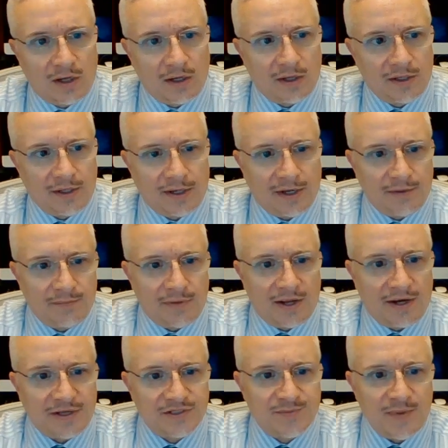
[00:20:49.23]

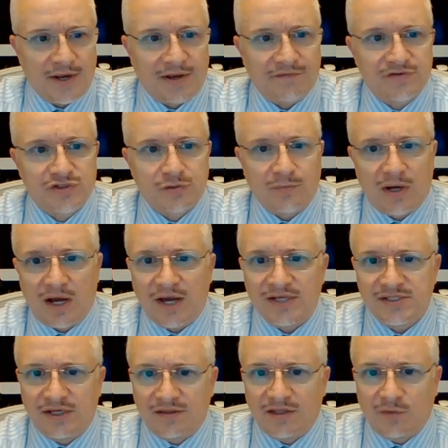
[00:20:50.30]
And as many have
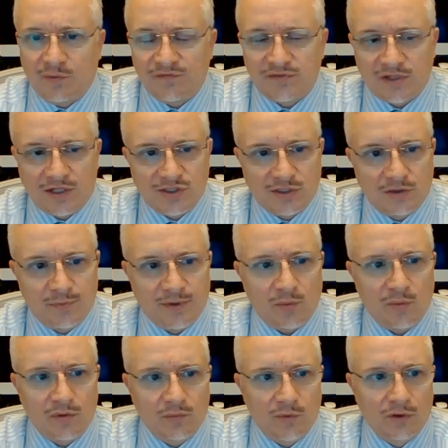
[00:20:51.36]
surmised, and I think we've touched a little
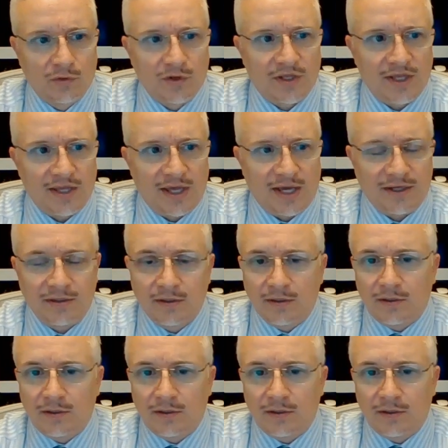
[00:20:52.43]
bit, we're looking at